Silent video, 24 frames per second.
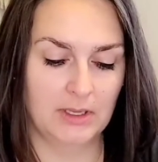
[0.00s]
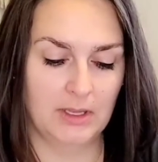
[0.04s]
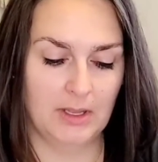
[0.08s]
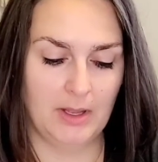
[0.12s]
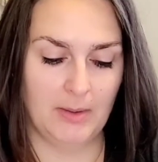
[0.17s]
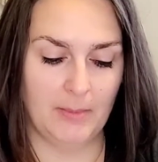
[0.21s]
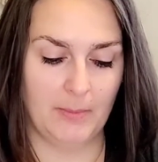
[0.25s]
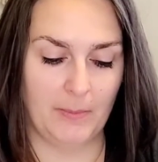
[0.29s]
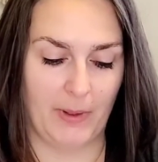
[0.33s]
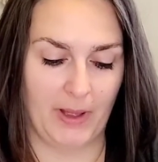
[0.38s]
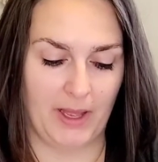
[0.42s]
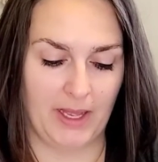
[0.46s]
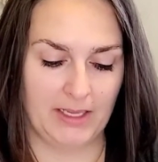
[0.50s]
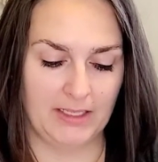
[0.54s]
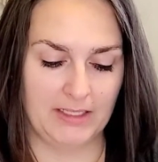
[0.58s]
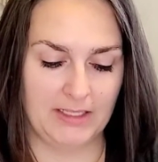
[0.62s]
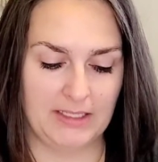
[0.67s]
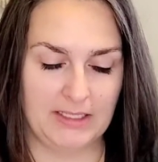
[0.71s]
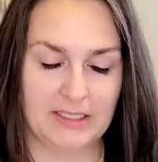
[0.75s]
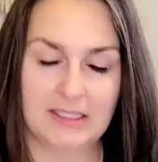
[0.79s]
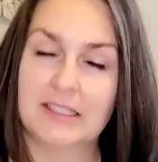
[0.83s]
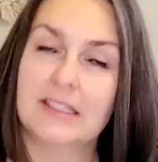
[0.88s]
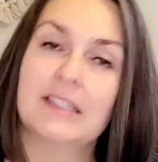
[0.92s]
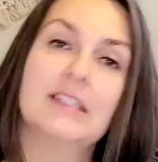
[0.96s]
but
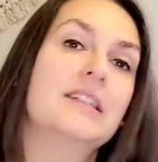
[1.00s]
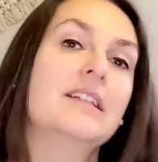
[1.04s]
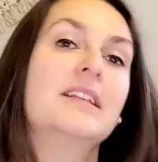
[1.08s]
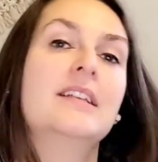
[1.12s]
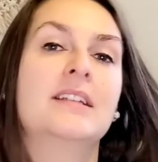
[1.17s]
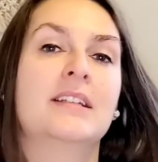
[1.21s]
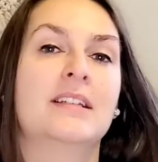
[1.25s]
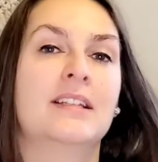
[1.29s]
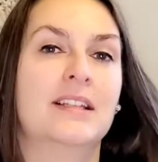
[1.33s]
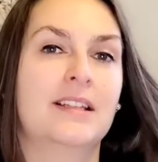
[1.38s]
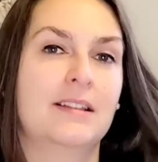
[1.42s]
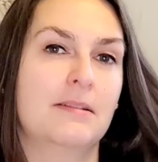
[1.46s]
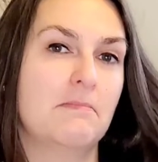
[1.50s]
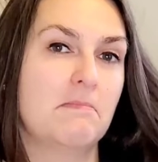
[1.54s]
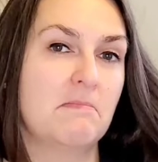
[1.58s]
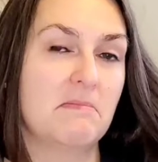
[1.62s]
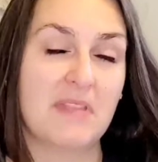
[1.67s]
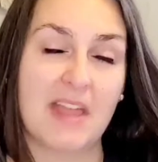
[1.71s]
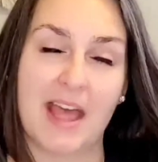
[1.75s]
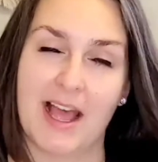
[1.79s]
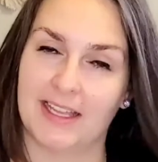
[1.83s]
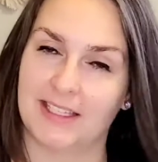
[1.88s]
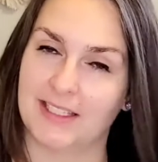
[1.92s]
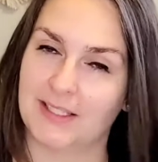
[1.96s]

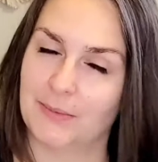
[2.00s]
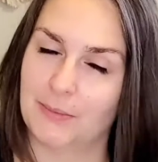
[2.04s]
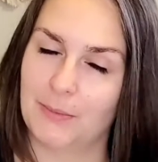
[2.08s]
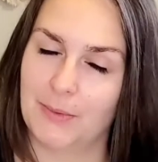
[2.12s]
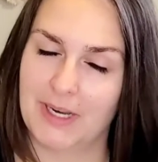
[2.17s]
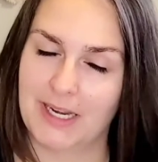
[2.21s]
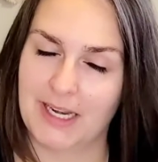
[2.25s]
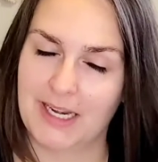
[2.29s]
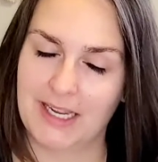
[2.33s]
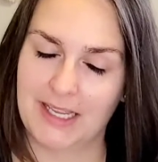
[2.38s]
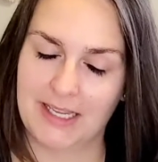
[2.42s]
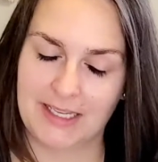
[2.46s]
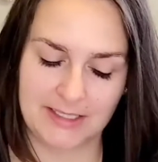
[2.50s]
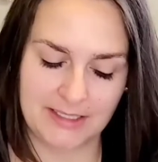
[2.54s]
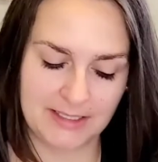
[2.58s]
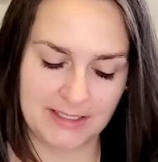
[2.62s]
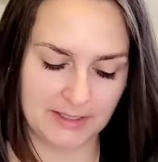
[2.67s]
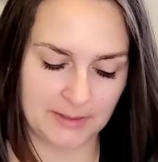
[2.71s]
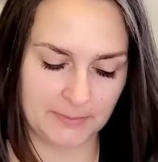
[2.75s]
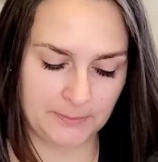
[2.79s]
that's what it is.